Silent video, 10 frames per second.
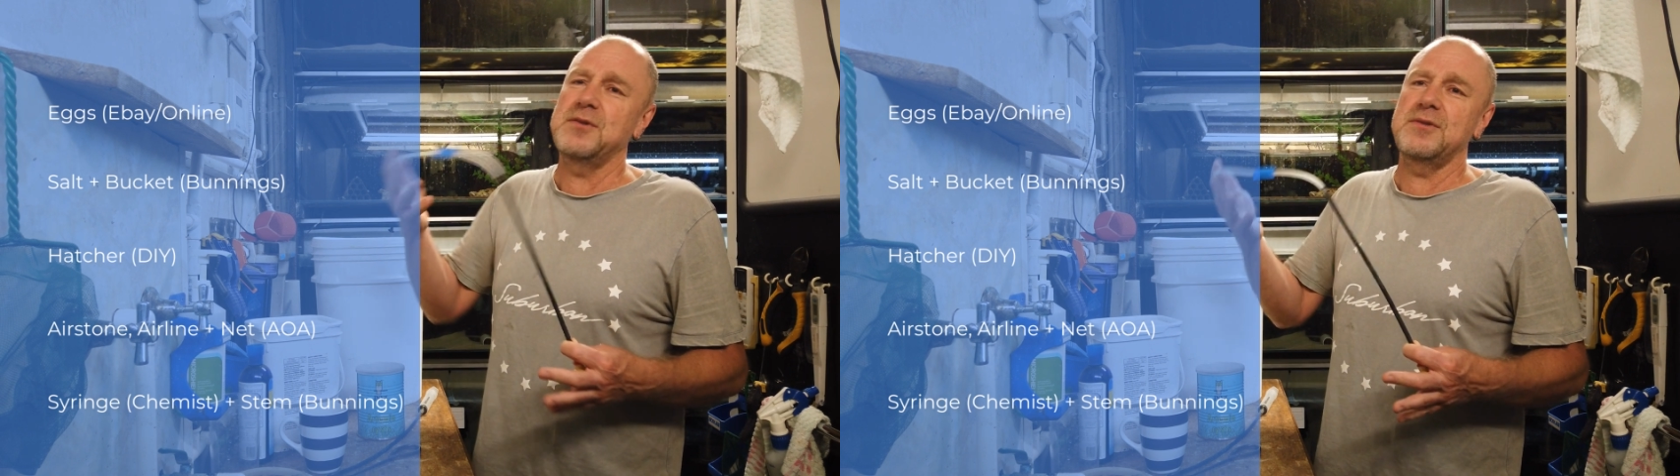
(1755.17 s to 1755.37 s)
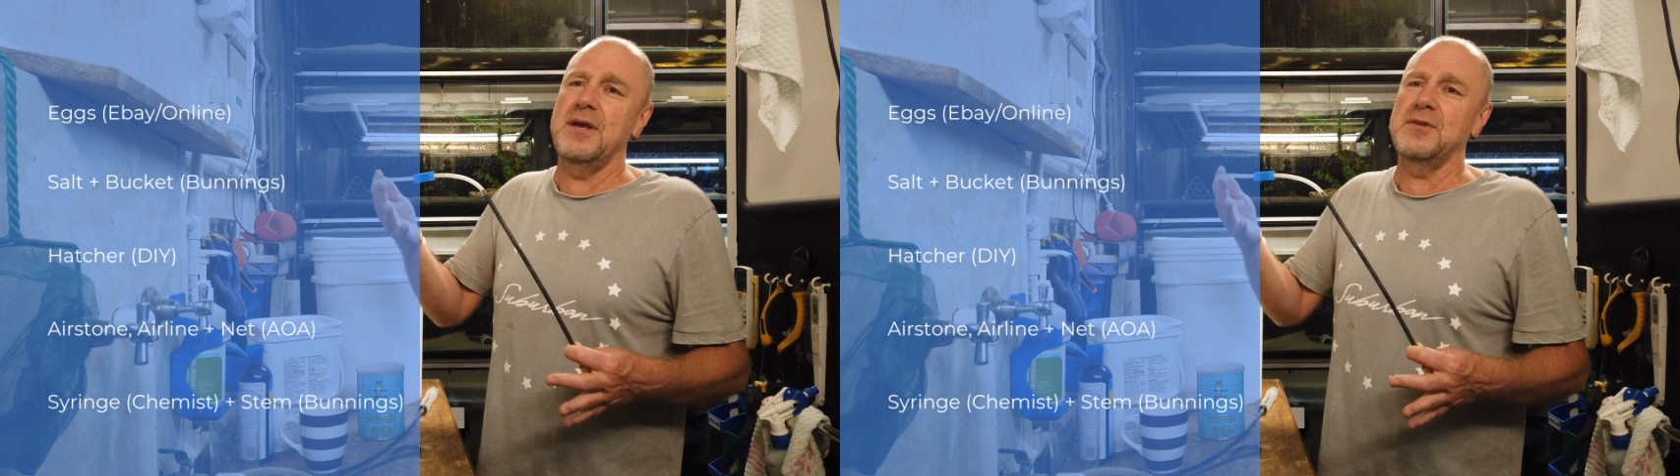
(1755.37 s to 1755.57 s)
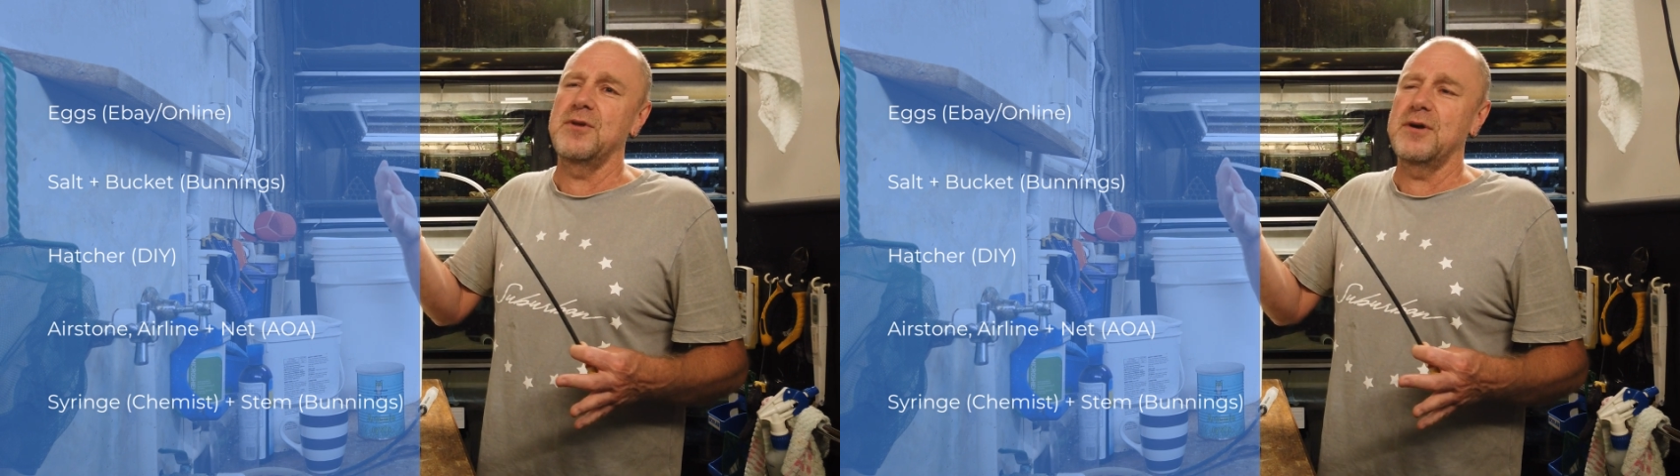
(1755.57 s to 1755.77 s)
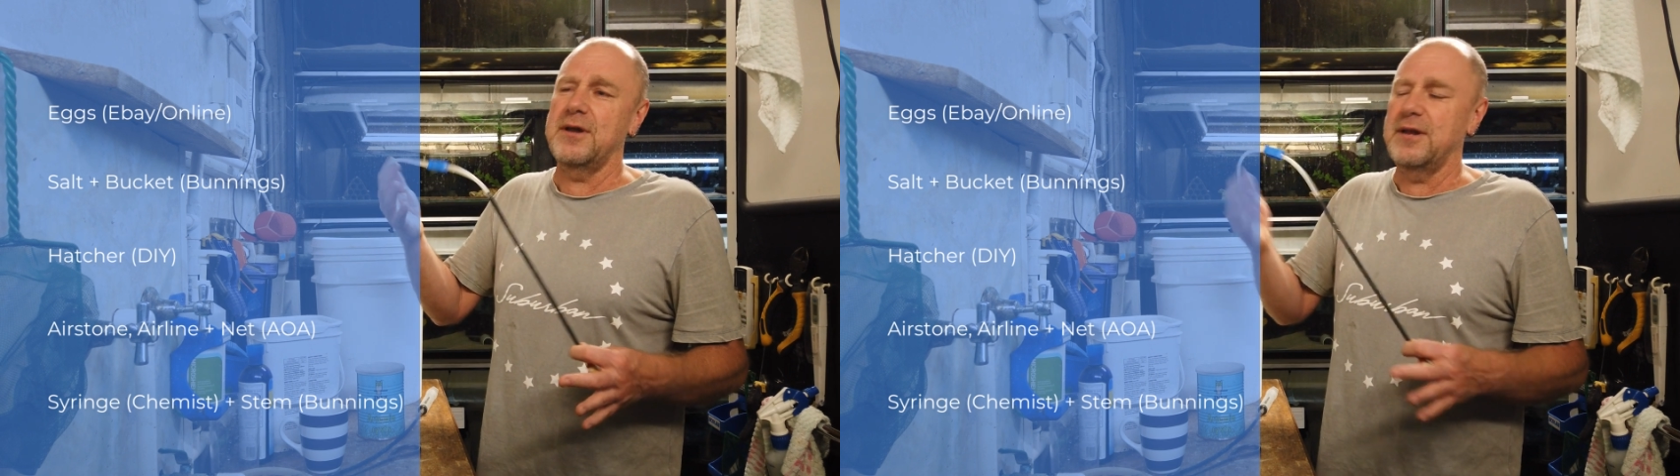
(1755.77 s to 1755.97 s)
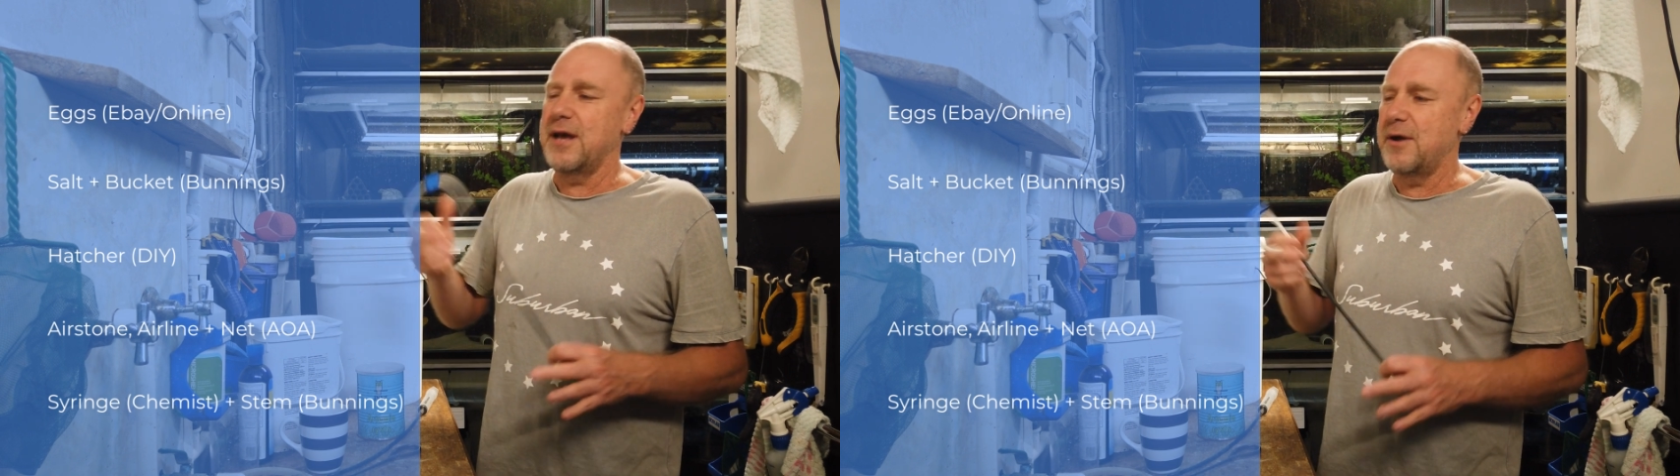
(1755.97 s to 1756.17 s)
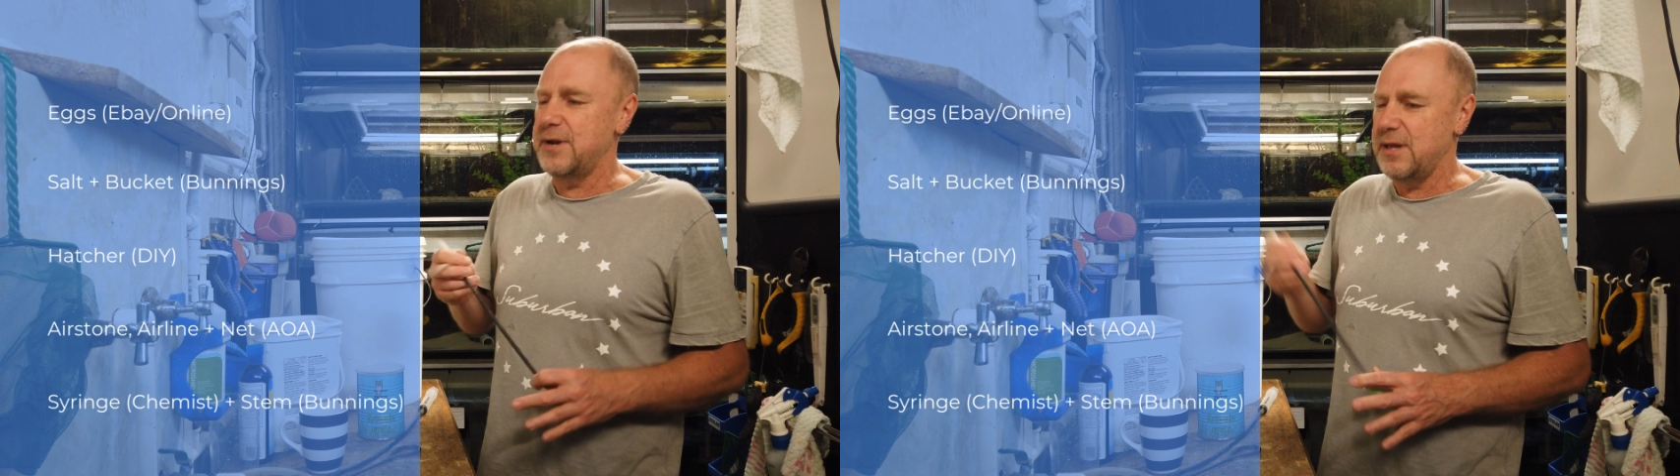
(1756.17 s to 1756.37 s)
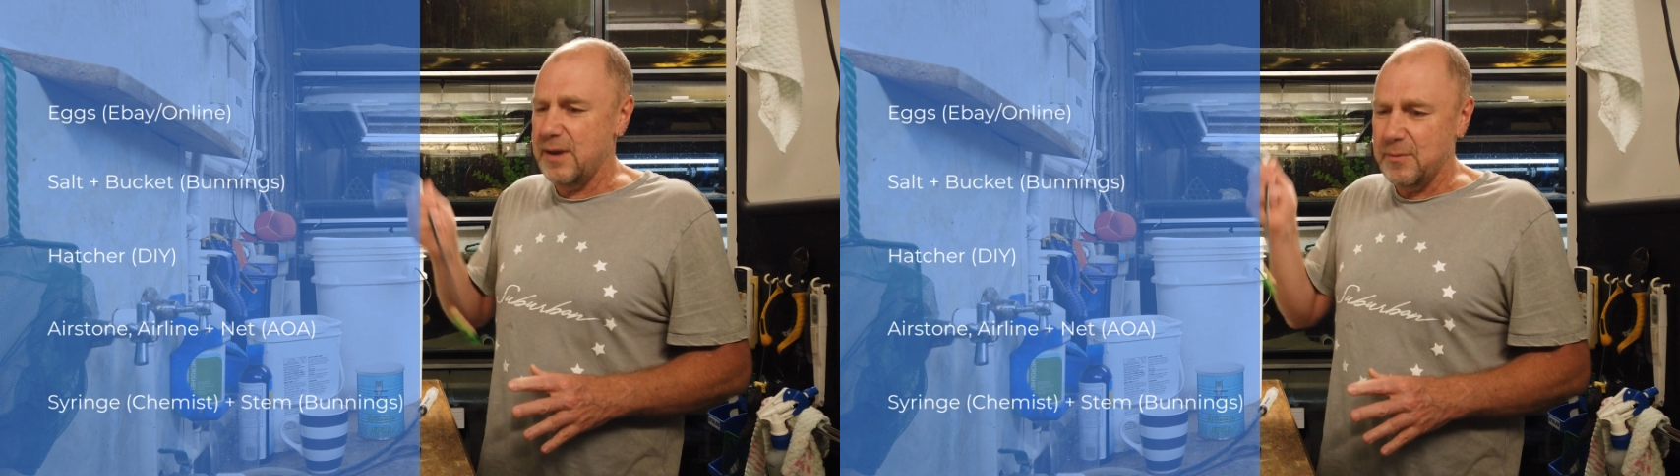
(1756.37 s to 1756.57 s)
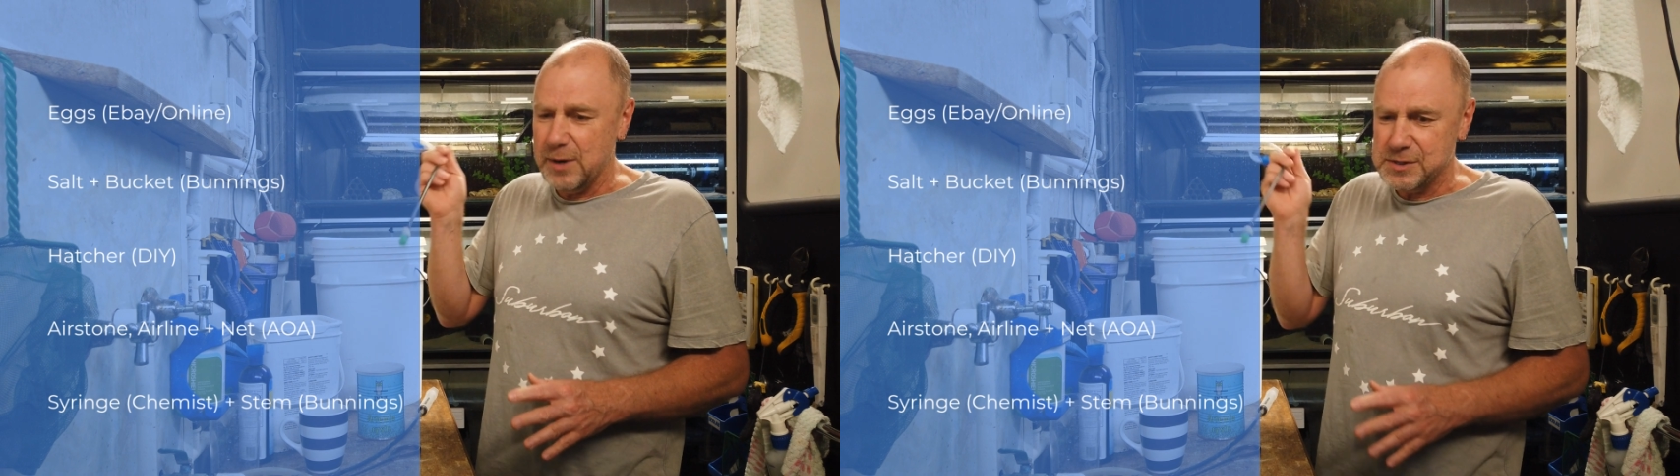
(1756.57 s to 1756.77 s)
it's not going to go
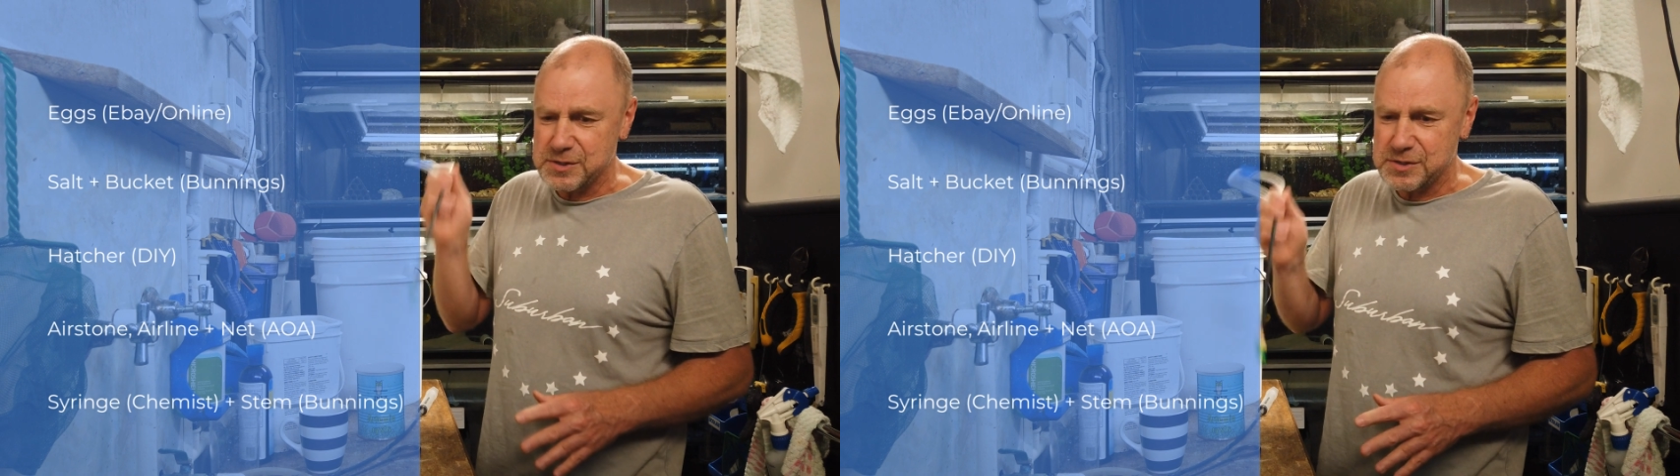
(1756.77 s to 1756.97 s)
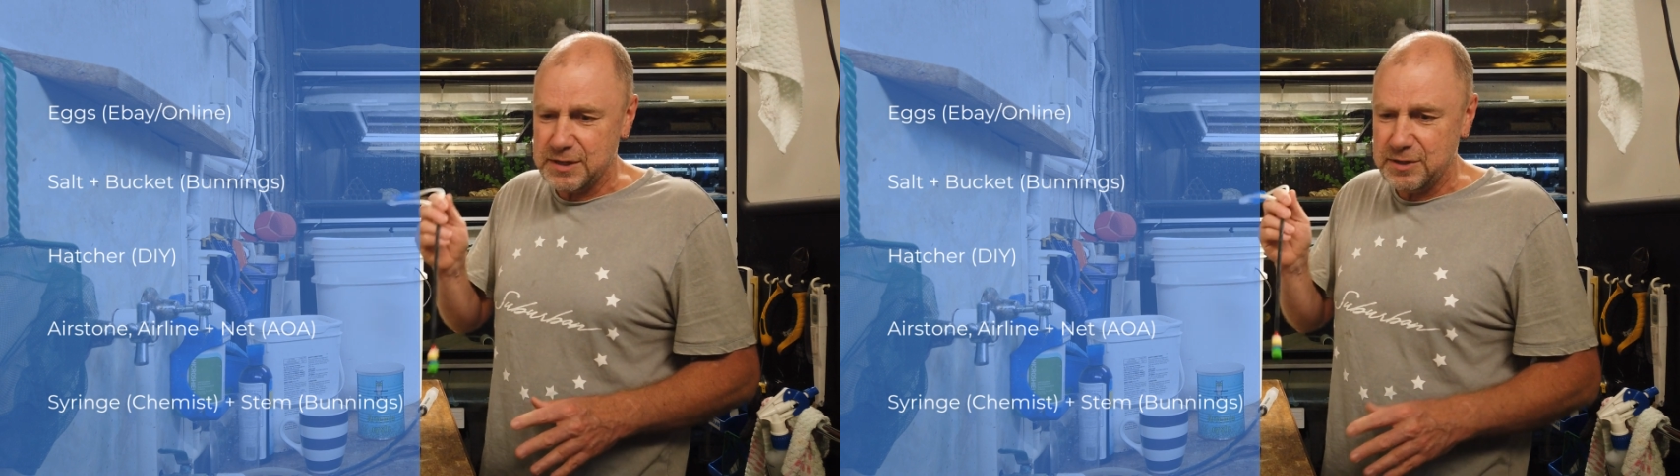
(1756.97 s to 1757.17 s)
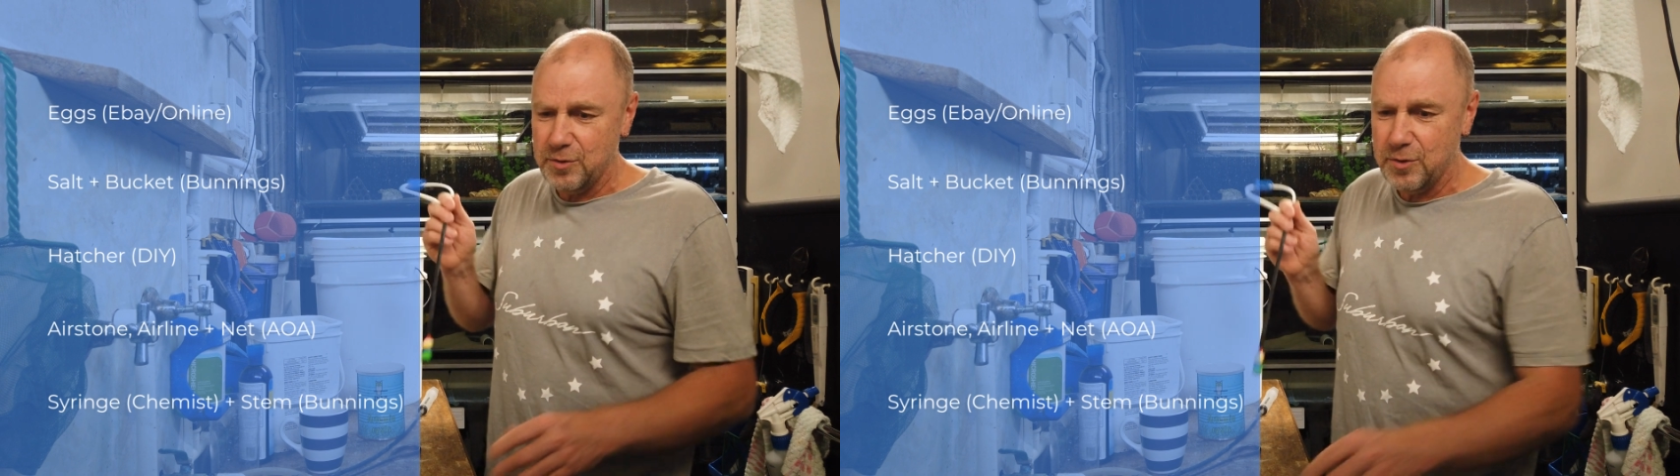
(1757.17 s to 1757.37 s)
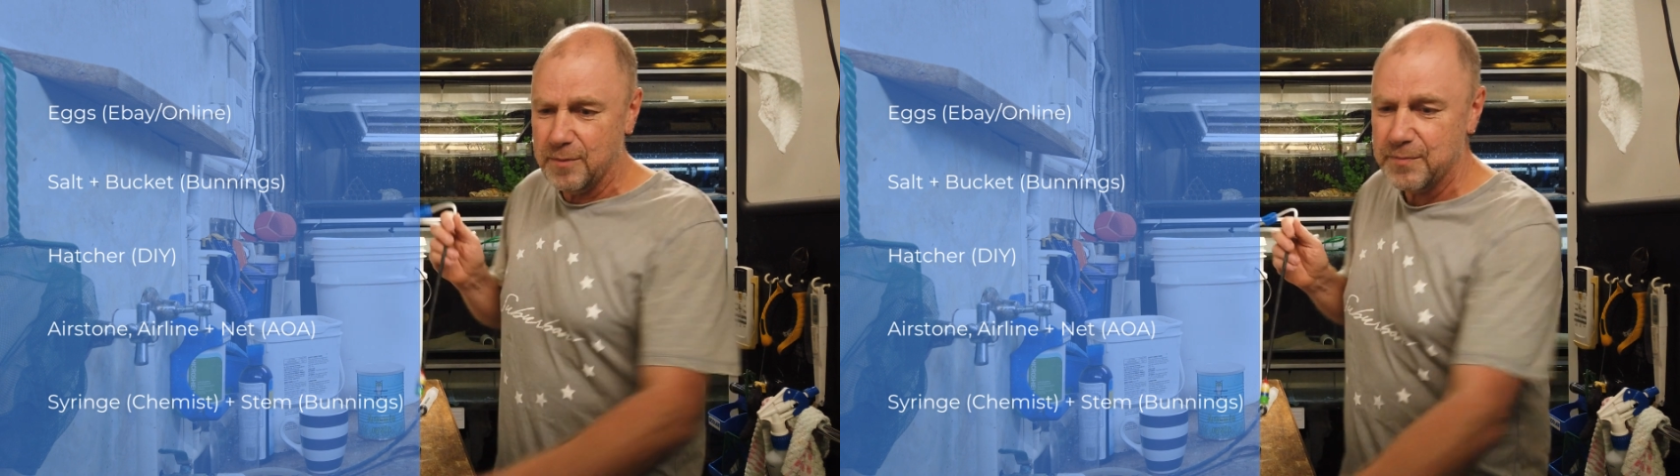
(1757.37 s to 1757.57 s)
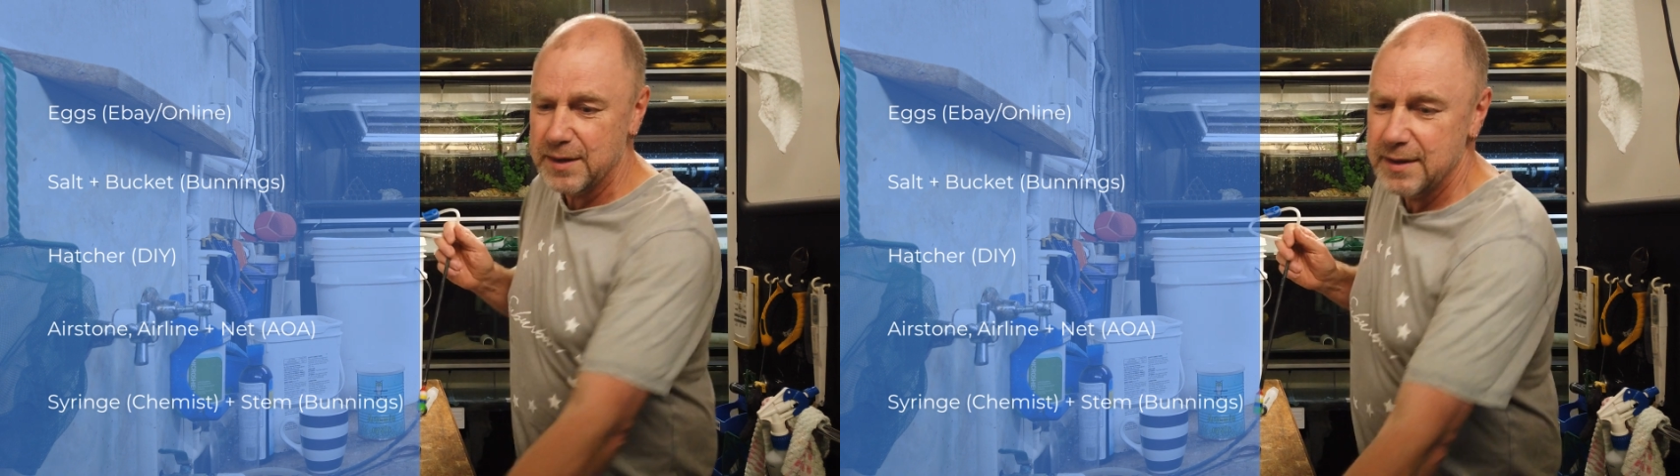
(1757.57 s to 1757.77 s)
anywhere once it's in your